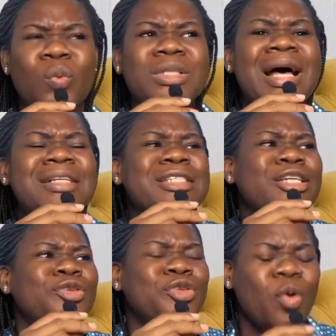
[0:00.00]
What has
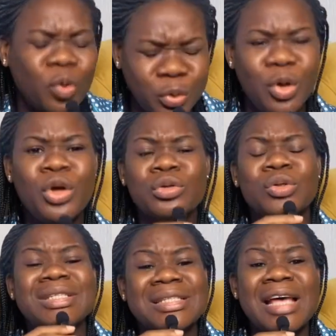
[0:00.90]
he done
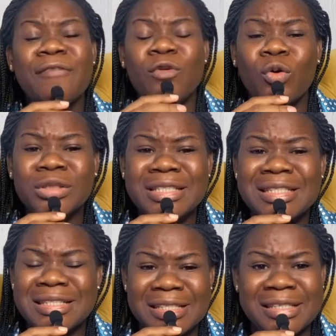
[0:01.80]
to deserve all
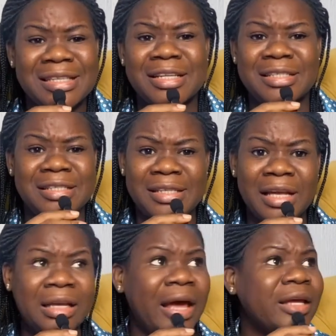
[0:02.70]
these things that she
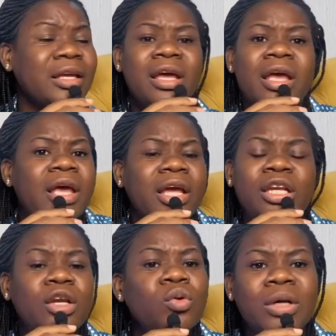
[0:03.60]
said? Like, it
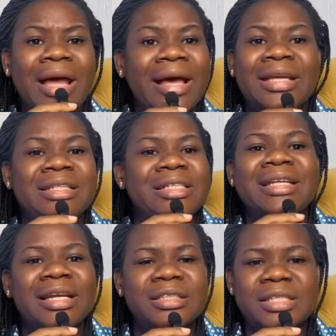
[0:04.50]
didn't look like he
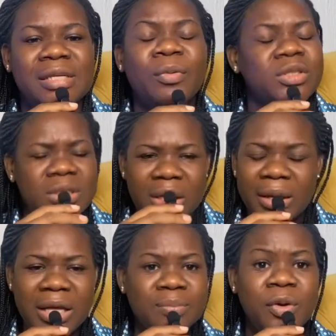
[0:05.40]
did anything. But
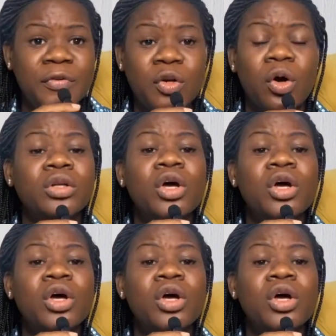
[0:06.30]
moving on.